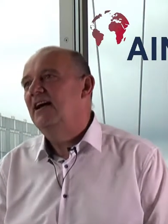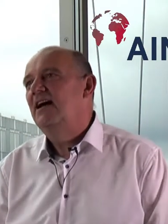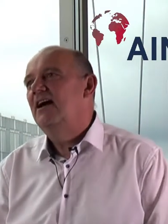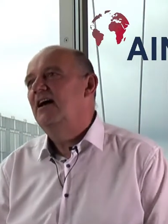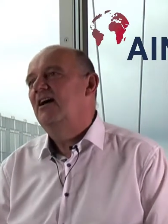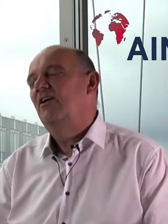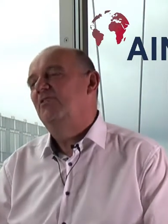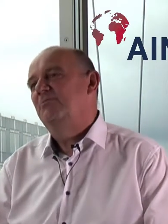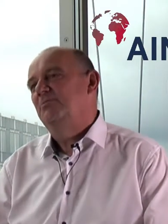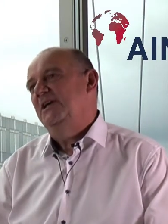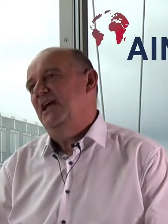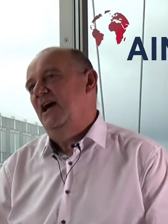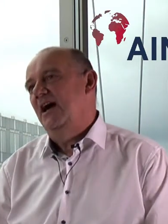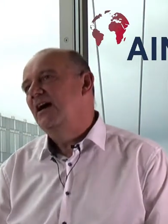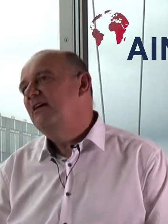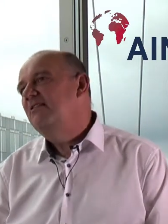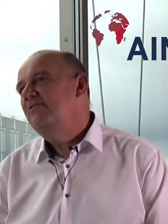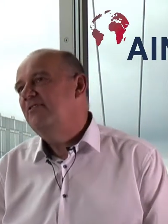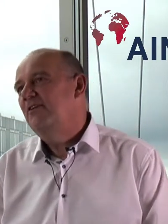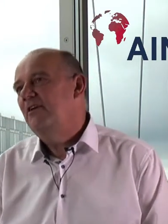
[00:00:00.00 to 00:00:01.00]
on
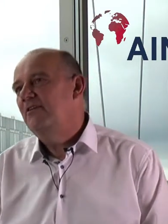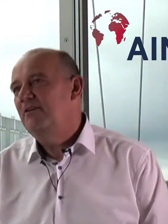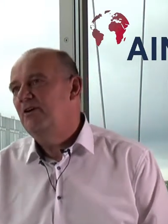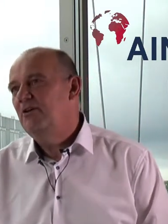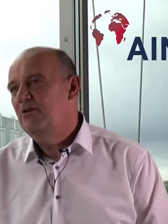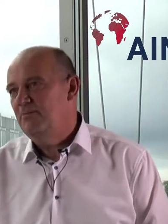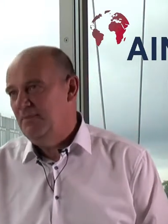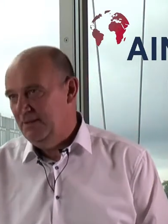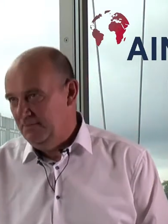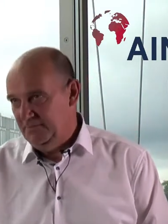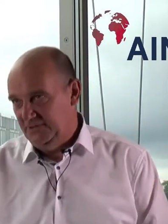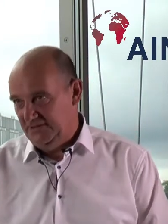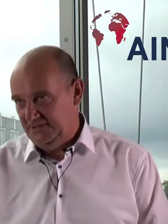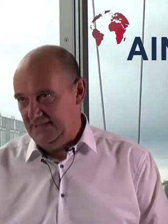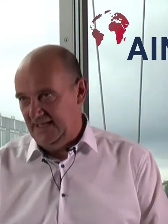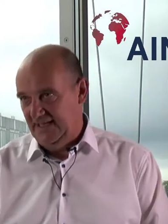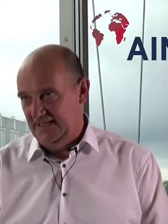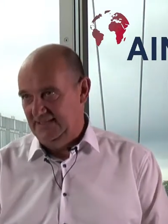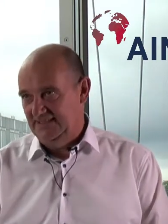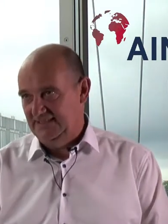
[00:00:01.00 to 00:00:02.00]
behalf of our member
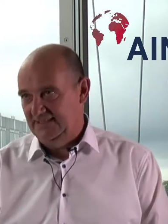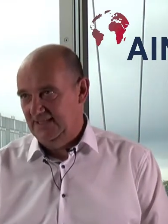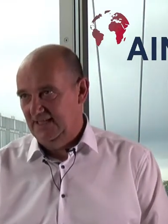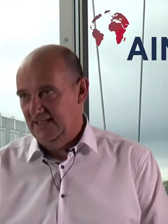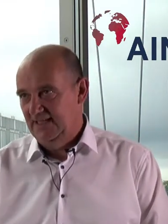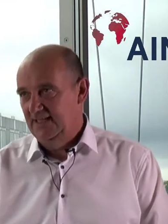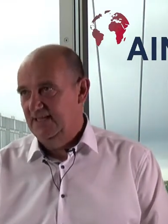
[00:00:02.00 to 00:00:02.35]
states,